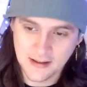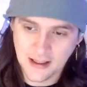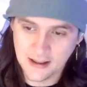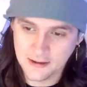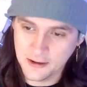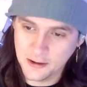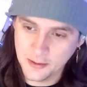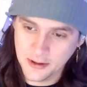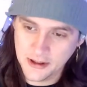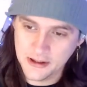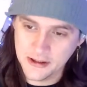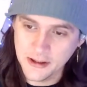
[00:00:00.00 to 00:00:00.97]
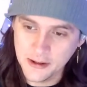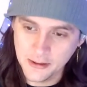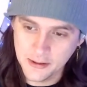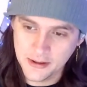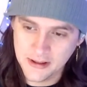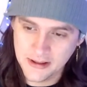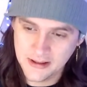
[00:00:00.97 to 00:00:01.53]
I don't know what we're going to do.
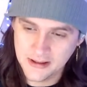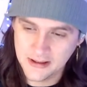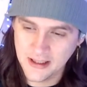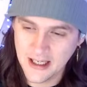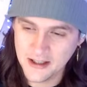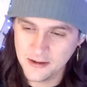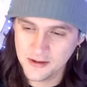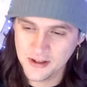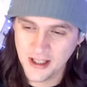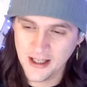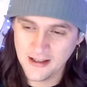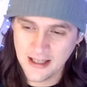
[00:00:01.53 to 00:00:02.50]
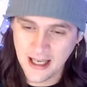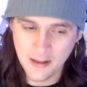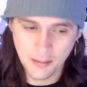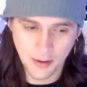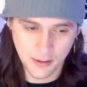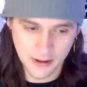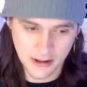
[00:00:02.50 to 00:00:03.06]
Can you say
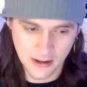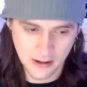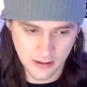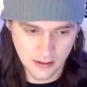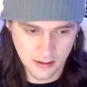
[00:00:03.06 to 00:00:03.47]
Napoli?